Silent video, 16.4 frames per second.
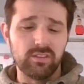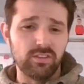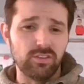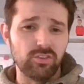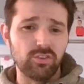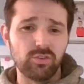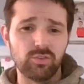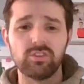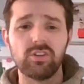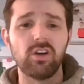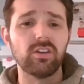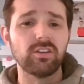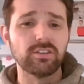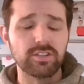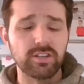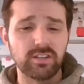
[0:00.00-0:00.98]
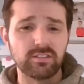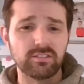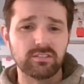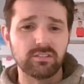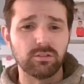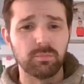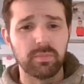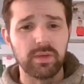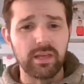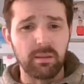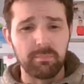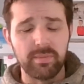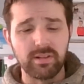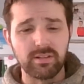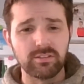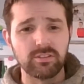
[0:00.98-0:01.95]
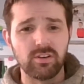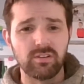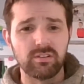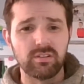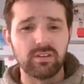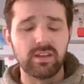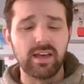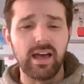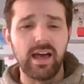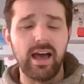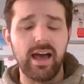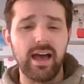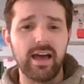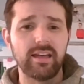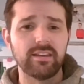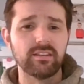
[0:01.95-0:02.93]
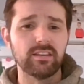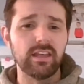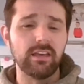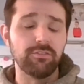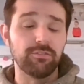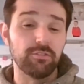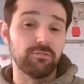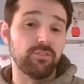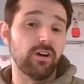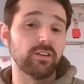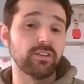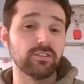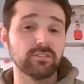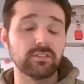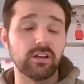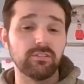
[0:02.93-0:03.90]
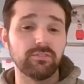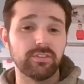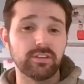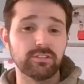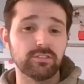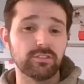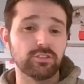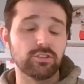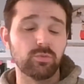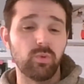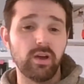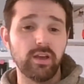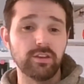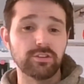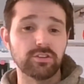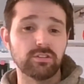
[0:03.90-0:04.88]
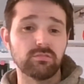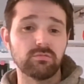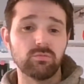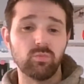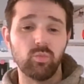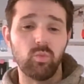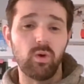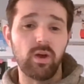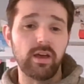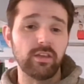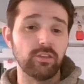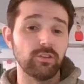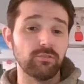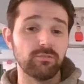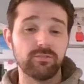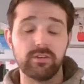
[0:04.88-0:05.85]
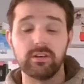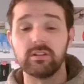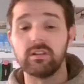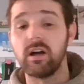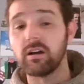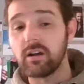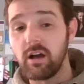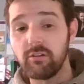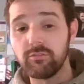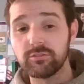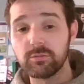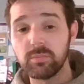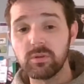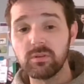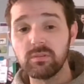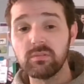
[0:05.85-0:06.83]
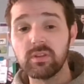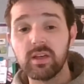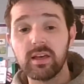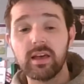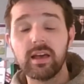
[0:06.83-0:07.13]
Your knowledge is still being built on. And if you find yourself in a situation where you feel uncomfortable,